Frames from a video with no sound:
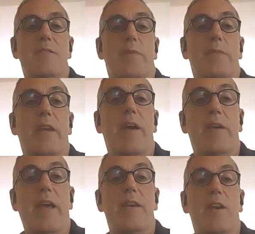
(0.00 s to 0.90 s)
you know,
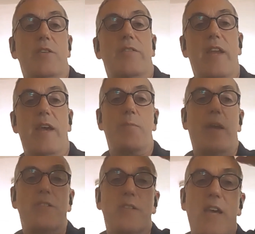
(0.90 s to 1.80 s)
again, a lot of the line
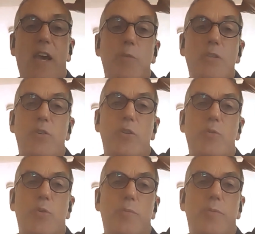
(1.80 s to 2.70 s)
managers I would talk
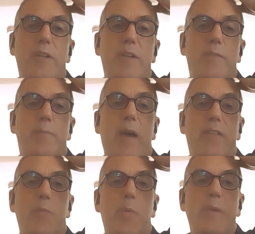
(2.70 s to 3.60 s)
to, many
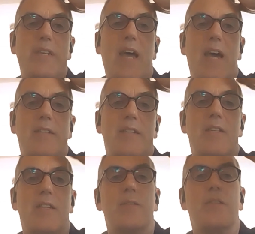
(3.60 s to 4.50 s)
of them would be delighted
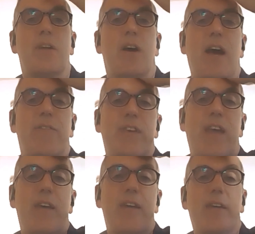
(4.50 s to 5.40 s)
to not have
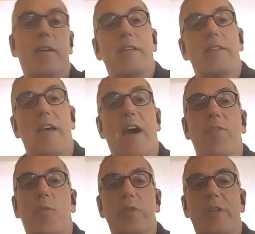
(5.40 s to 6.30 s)
to have
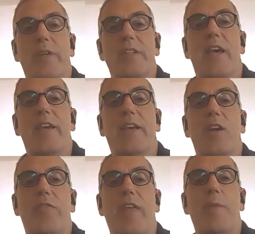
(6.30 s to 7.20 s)
something taken
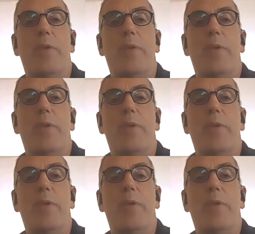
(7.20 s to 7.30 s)
off their